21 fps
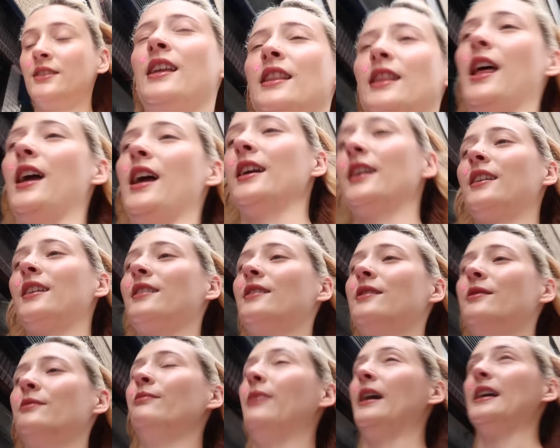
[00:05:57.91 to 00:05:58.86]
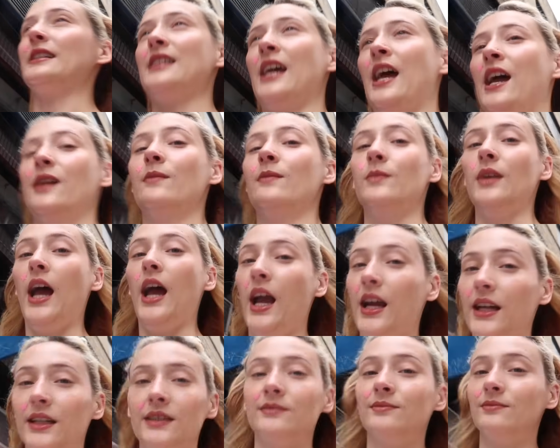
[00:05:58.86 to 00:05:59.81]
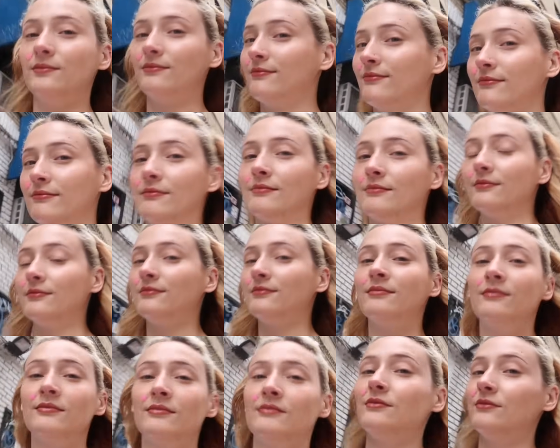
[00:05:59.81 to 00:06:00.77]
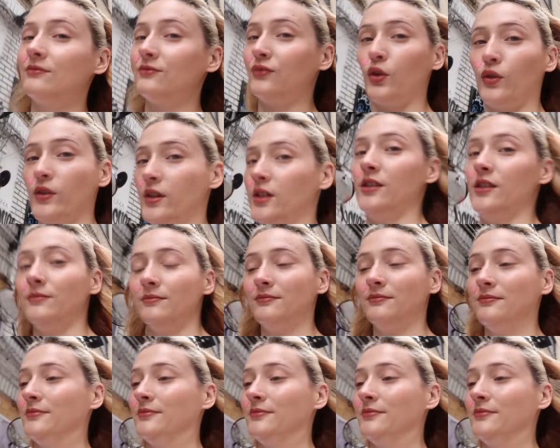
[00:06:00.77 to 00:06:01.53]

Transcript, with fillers: like bedtime nine, for real.